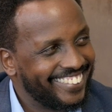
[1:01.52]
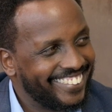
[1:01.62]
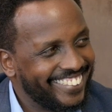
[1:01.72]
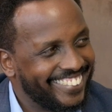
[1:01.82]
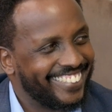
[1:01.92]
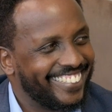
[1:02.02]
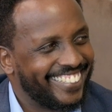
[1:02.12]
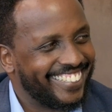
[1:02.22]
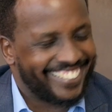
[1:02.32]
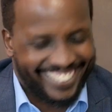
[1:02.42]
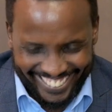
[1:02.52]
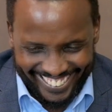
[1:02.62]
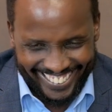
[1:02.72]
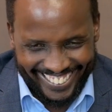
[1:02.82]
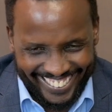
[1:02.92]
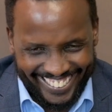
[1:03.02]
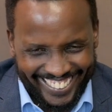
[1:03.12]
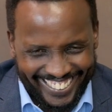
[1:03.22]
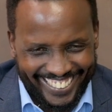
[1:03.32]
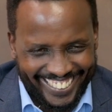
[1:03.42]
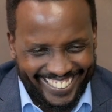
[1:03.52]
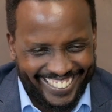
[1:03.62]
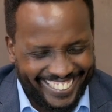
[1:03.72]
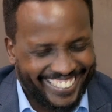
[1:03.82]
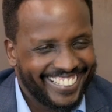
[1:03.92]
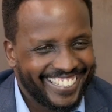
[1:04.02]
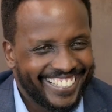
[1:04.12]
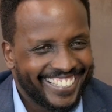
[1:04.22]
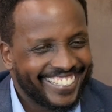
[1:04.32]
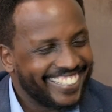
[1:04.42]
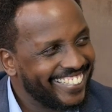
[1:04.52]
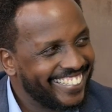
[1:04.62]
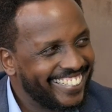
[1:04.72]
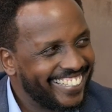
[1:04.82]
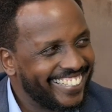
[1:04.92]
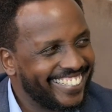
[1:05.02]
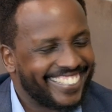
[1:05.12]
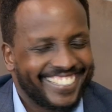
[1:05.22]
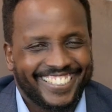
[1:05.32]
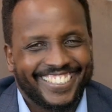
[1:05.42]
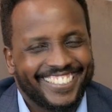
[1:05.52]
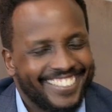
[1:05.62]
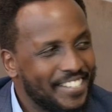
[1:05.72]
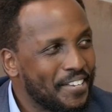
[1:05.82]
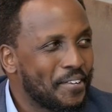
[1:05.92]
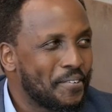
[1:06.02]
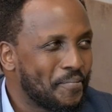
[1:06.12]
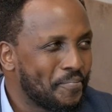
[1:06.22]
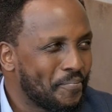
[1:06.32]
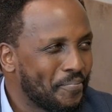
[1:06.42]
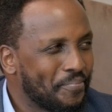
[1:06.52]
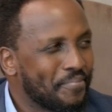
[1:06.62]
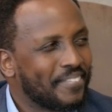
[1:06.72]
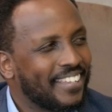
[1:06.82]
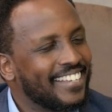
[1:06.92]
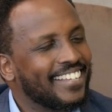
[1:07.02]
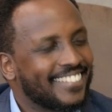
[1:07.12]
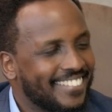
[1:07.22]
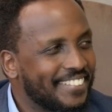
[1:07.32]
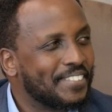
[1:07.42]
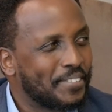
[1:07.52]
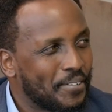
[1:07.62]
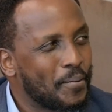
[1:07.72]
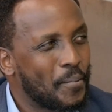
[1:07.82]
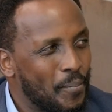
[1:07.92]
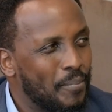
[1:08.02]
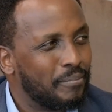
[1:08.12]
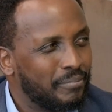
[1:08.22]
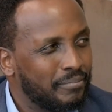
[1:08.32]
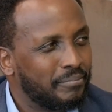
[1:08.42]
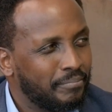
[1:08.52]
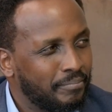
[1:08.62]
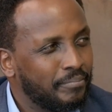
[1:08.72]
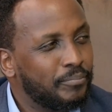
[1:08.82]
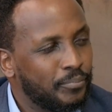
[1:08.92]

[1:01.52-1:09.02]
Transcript: to see you, but I've been debating whether it's a good thing to see you or not see you. I've remembered all the things that, that you spoke to us about.